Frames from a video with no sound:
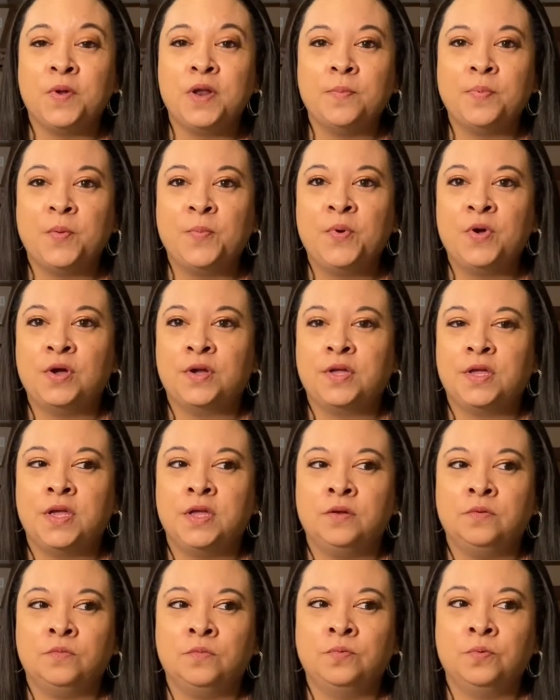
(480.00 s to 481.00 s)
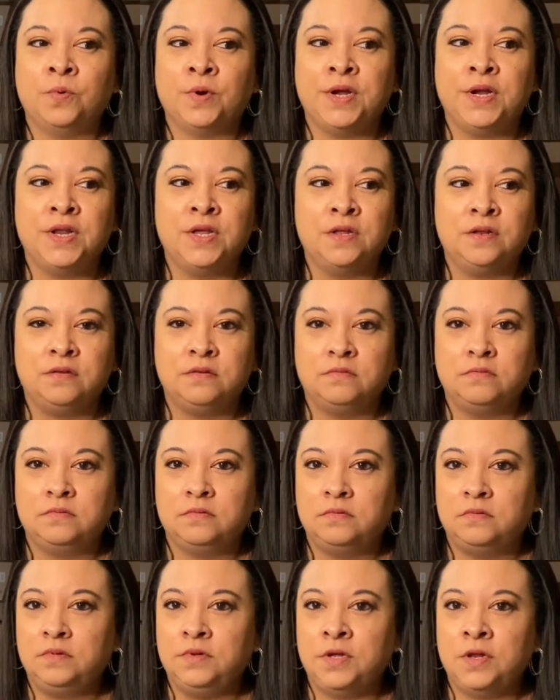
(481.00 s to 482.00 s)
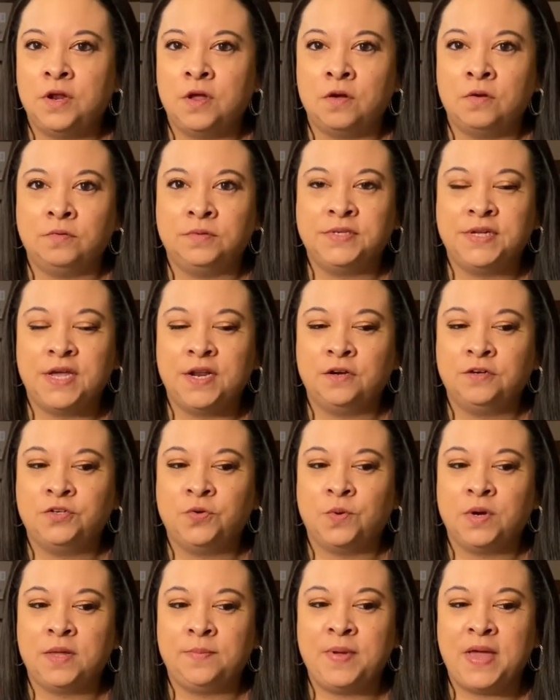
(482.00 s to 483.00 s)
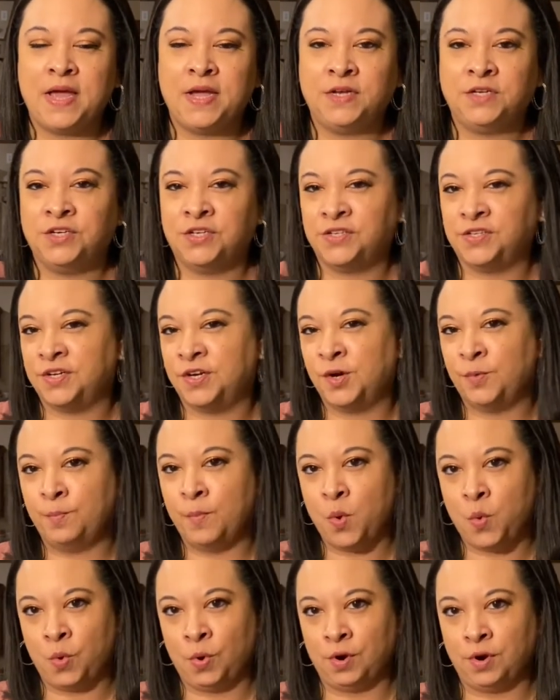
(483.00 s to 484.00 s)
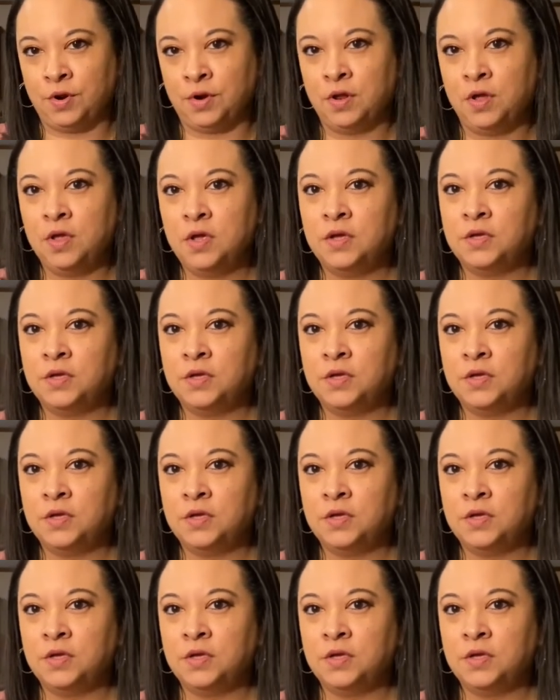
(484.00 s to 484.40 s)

up a book and read it, you know, 10 or 20 pages and I'm bored.